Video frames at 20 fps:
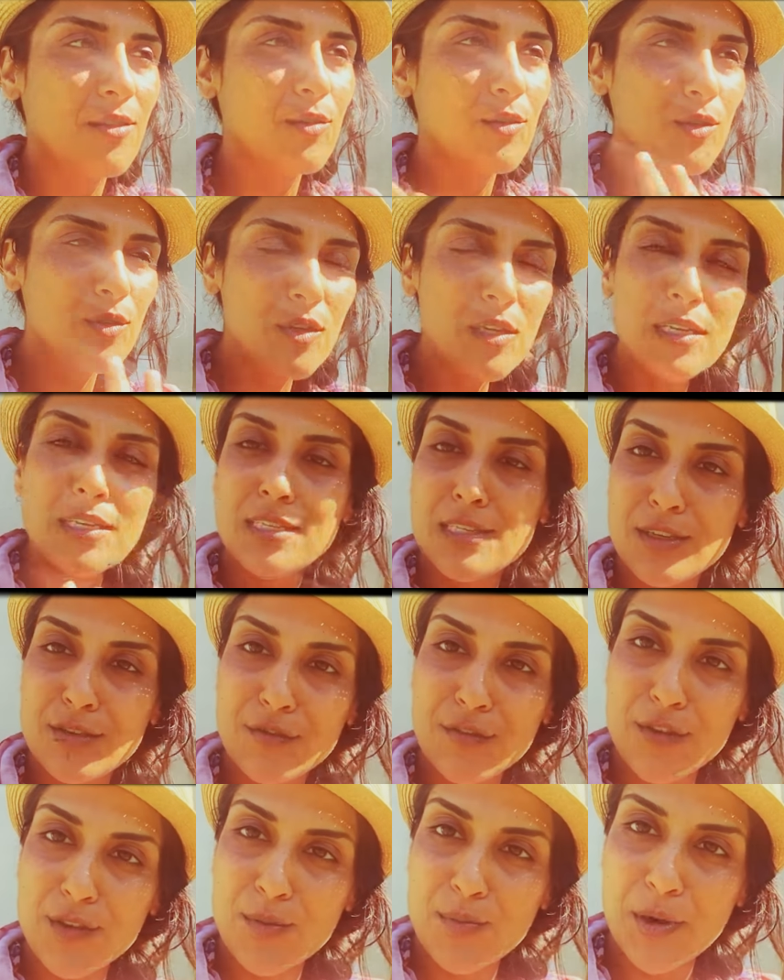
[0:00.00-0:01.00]
Those are easy
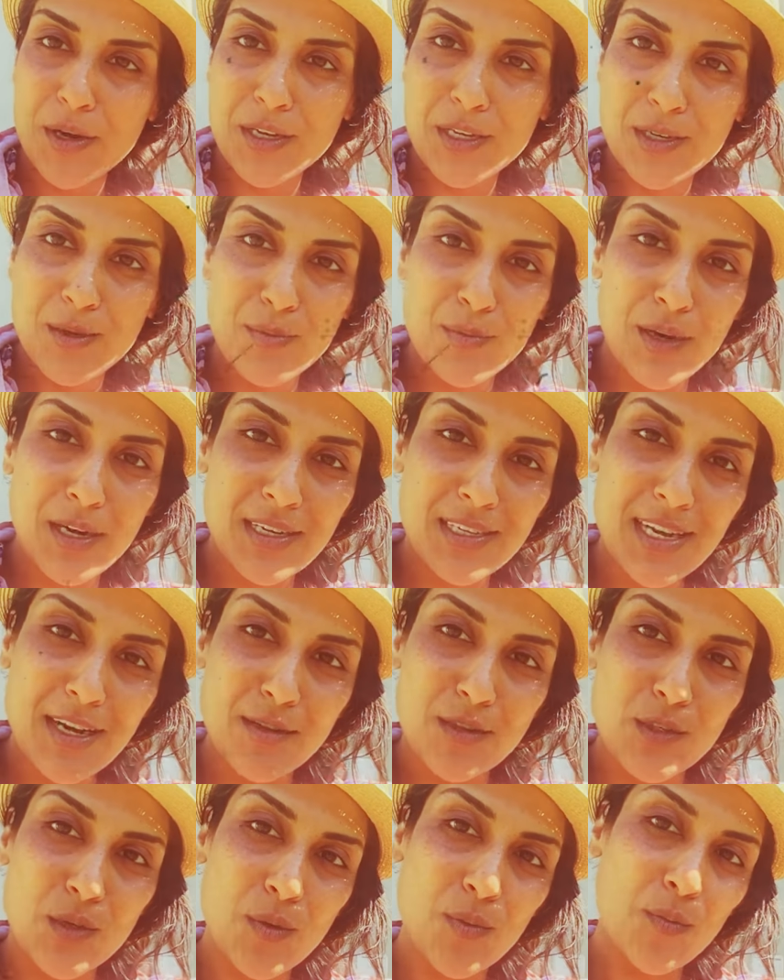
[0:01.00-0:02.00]
for the body to break
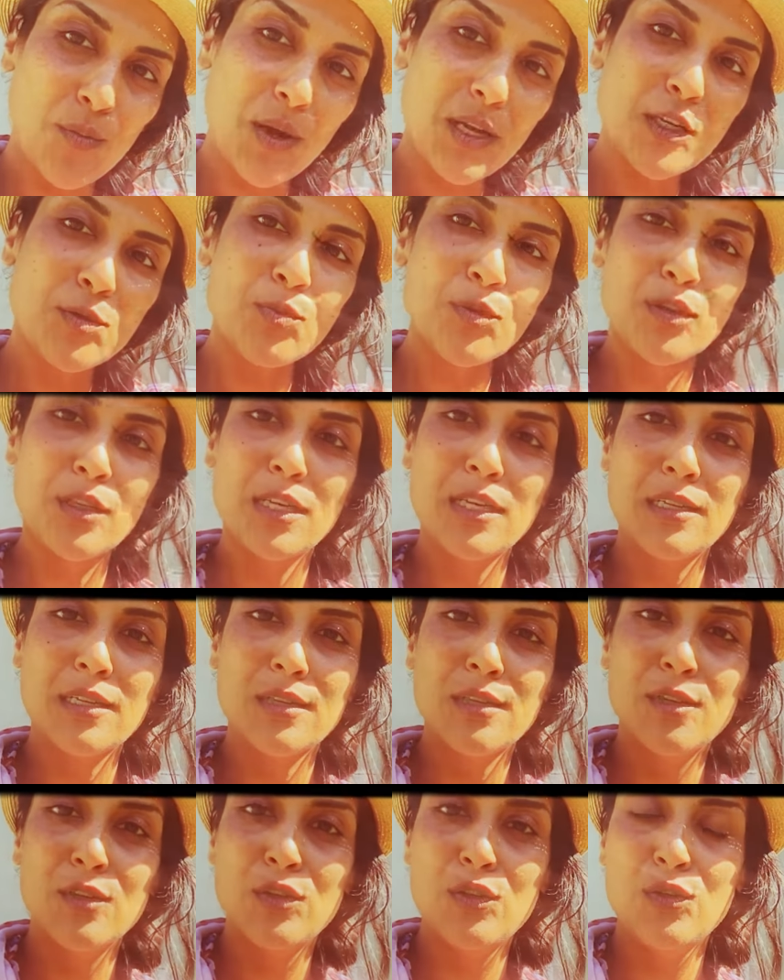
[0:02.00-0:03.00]
down, so I'm much more
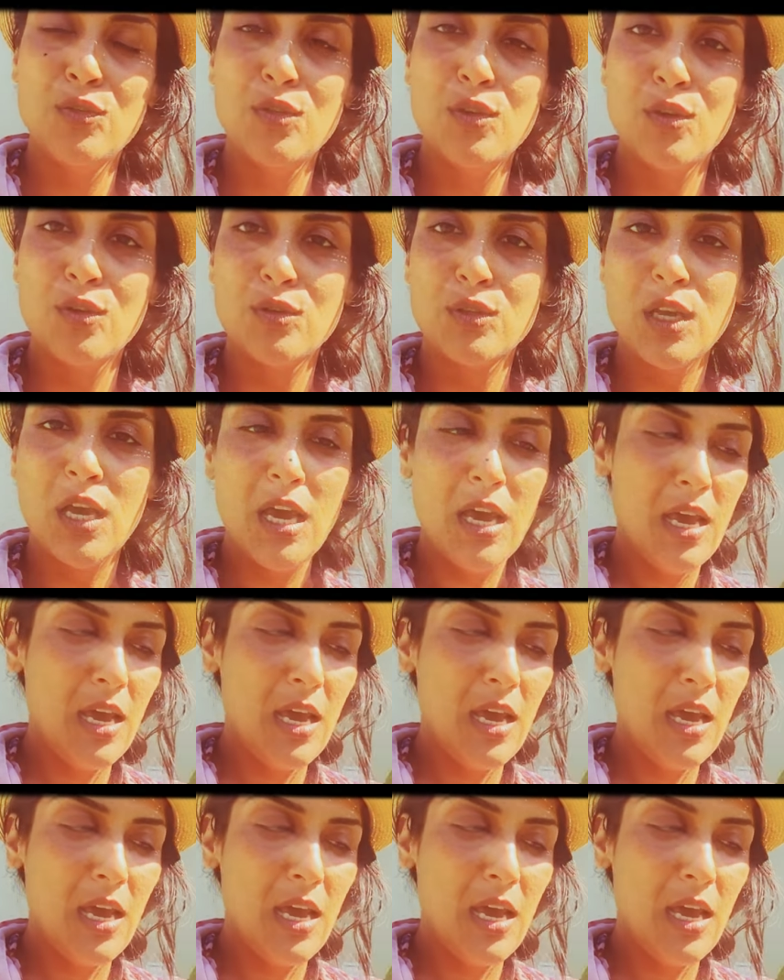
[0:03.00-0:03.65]
likely to do those